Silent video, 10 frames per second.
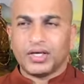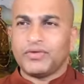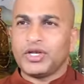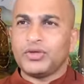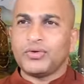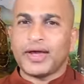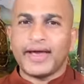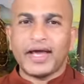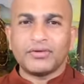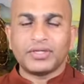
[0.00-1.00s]
When you
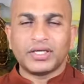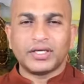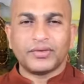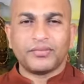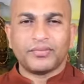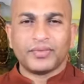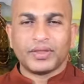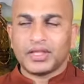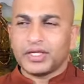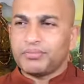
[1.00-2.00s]
have the
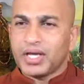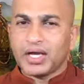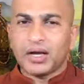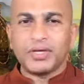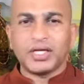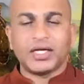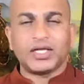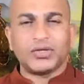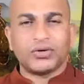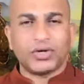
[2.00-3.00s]
becoming
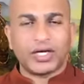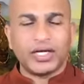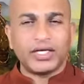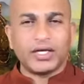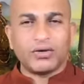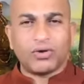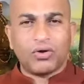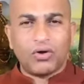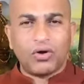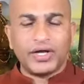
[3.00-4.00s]
nature, or clinging or
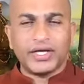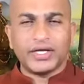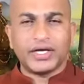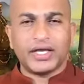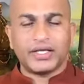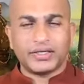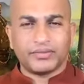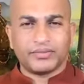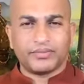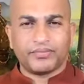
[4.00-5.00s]
holding nature,